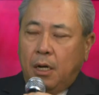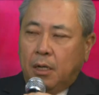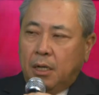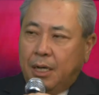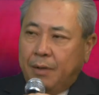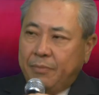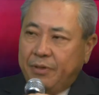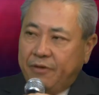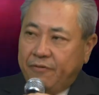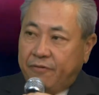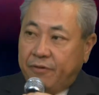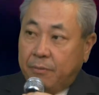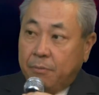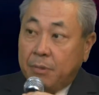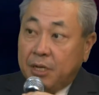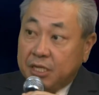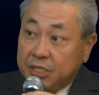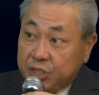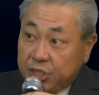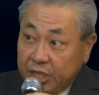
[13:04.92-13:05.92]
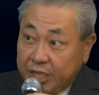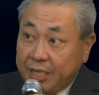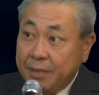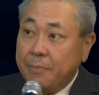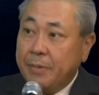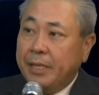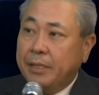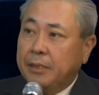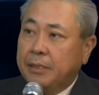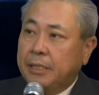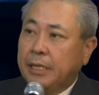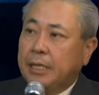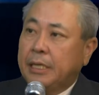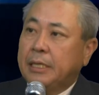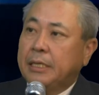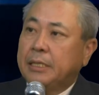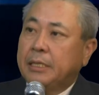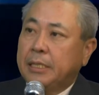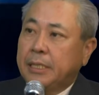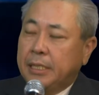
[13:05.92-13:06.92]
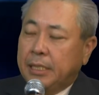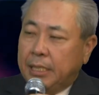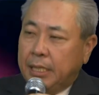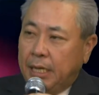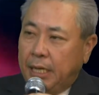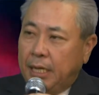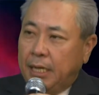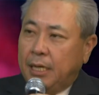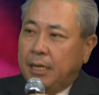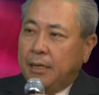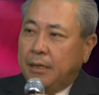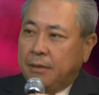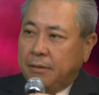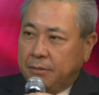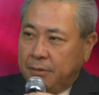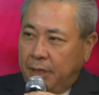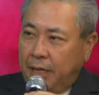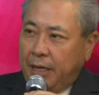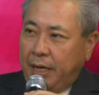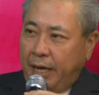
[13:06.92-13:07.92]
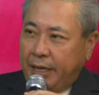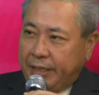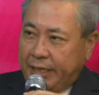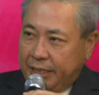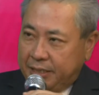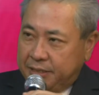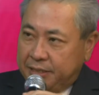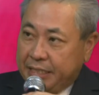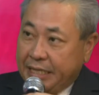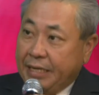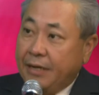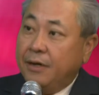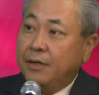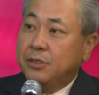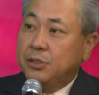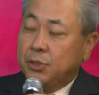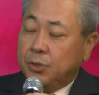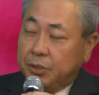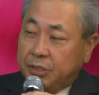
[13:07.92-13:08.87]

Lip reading: coming from legitimate, I guess, dealers or